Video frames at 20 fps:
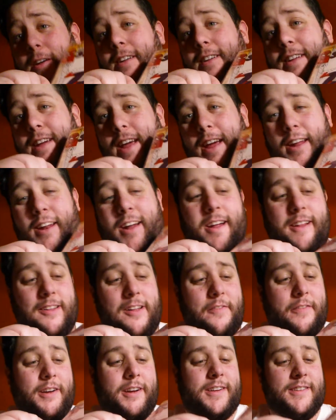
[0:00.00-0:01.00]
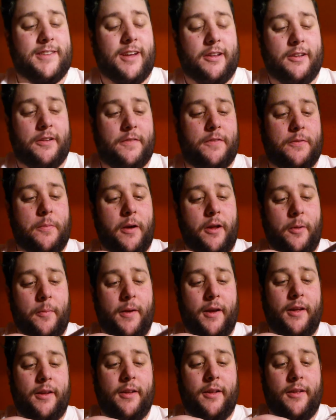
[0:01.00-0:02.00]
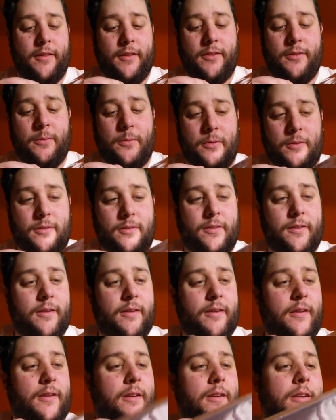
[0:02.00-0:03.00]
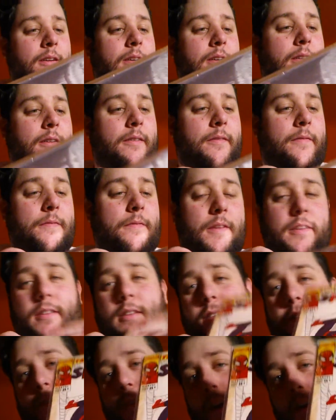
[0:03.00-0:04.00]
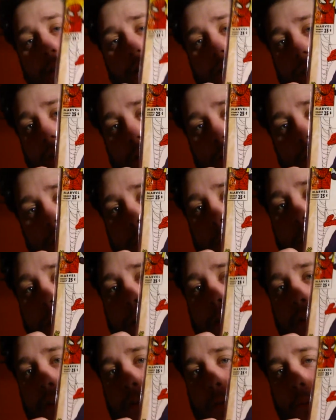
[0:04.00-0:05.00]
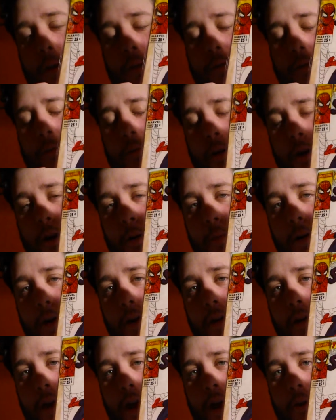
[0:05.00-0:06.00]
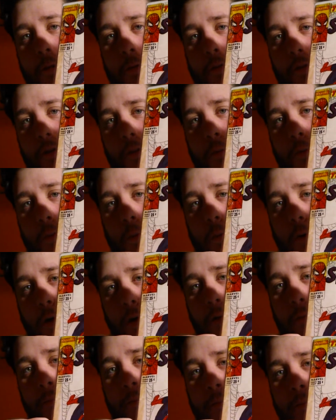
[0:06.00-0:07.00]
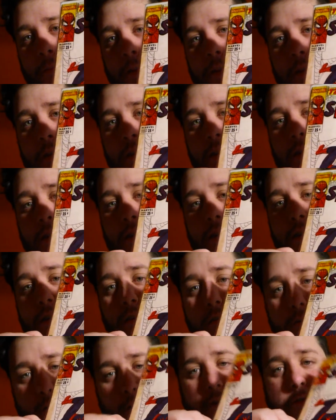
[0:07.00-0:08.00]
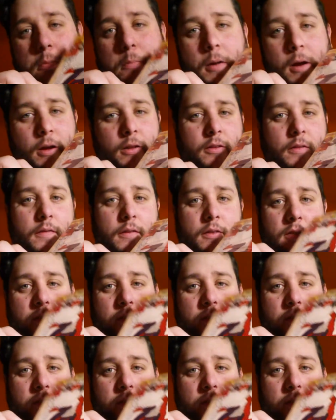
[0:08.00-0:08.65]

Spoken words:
it, and I love it because I love Spider-Man, and I just love this book. Amazing Spider-Man Annual #1. First appearance of the